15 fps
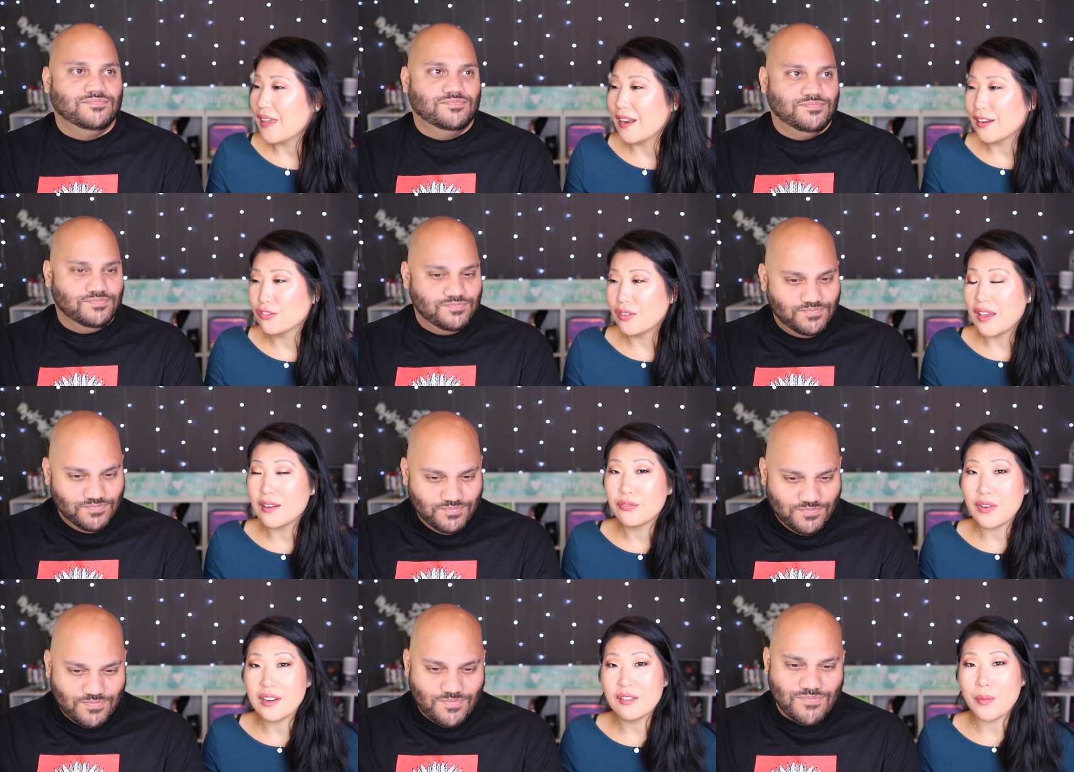Speaker 1: And actually, I had a
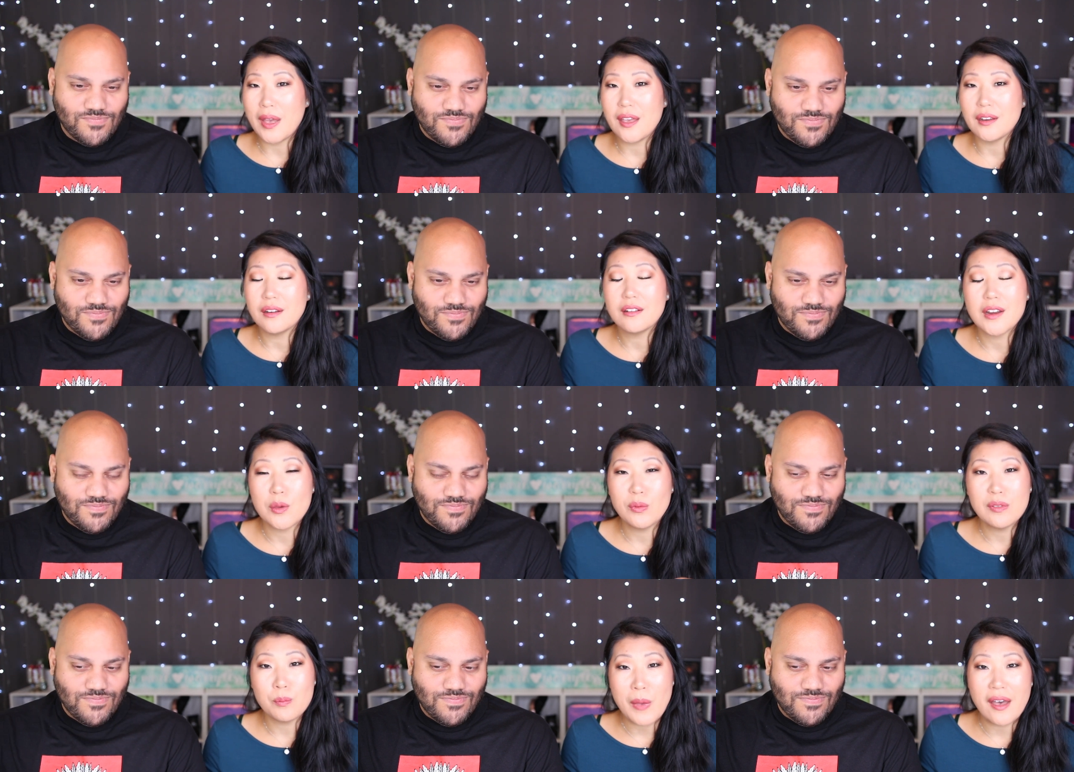friend of mine. Her
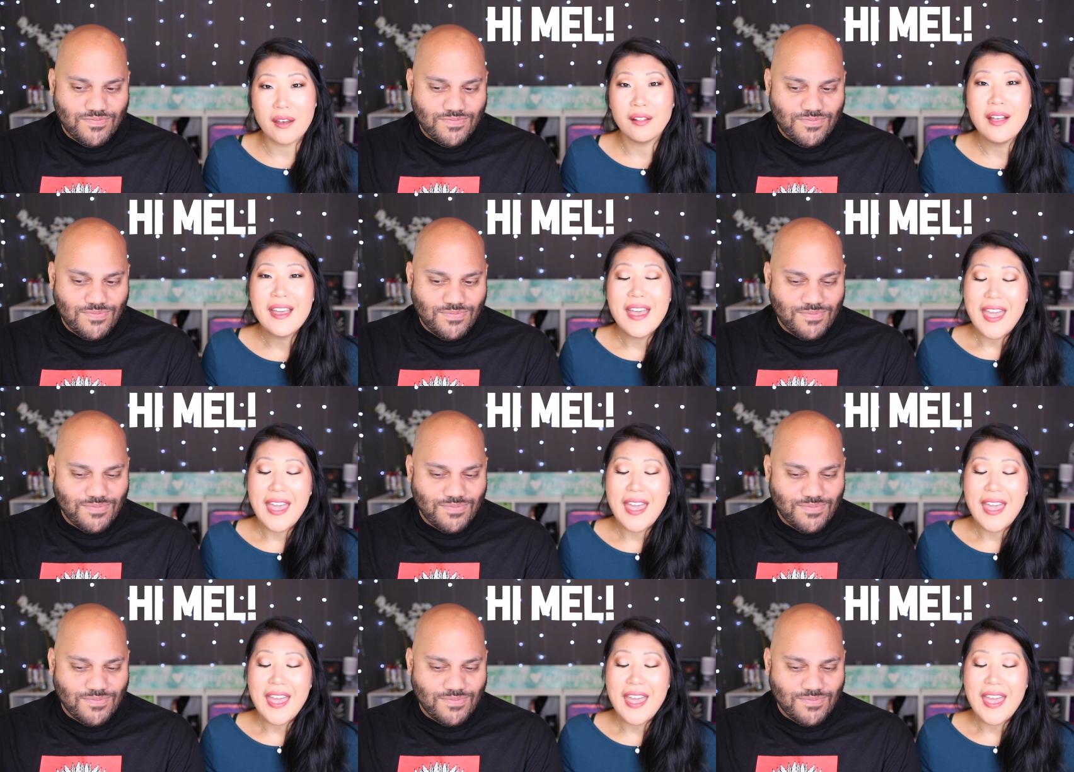name is Mel,